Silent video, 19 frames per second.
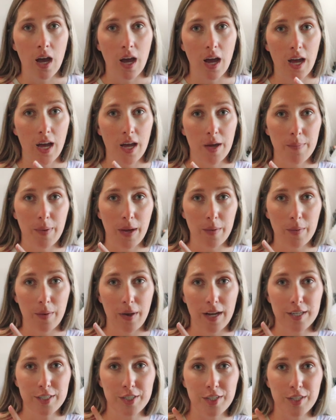um, I will
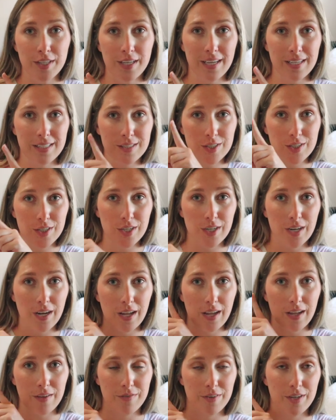actually insert
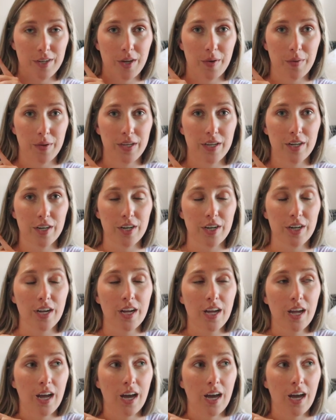a video here.